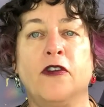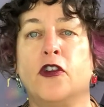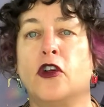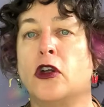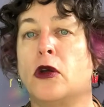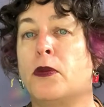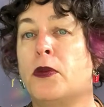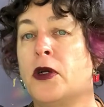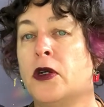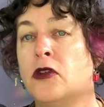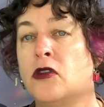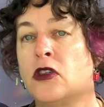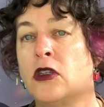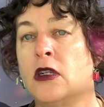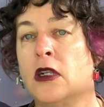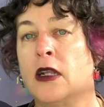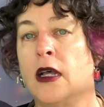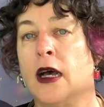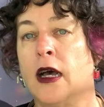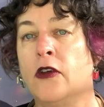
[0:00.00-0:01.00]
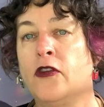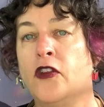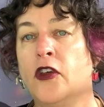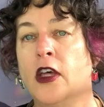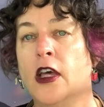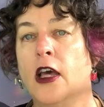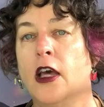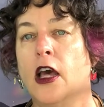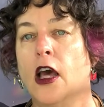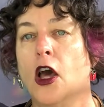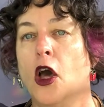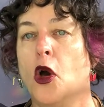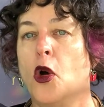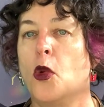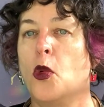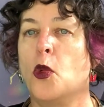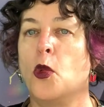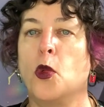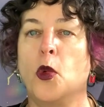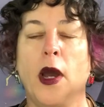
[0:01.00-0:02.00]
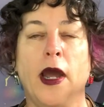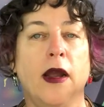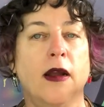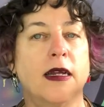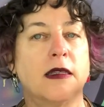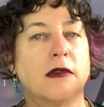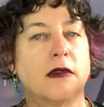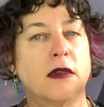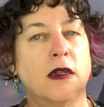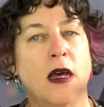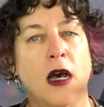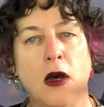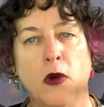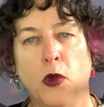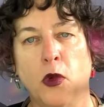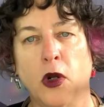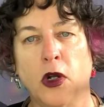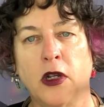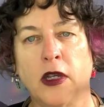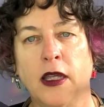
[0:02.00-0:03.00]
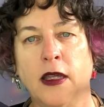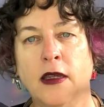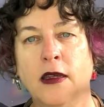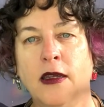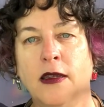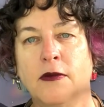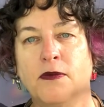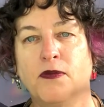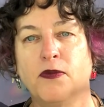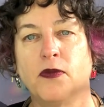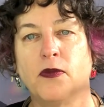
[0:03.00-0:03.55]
or your personal life, where it's not working,